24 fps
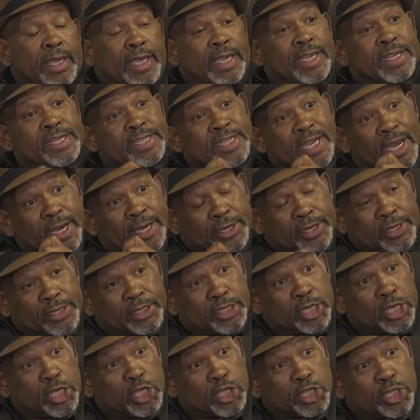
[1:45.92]

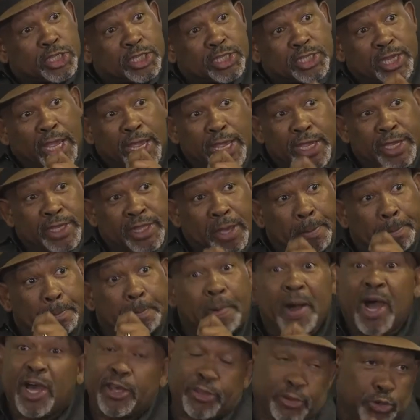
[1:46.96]
Integrity is staying the
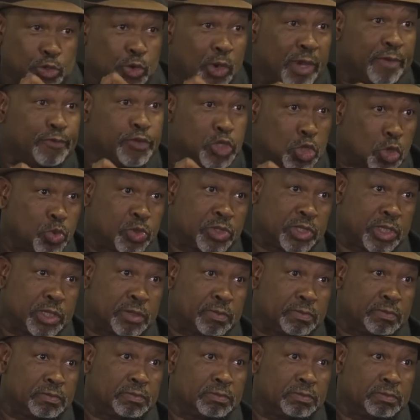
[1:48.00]
path you have chosen.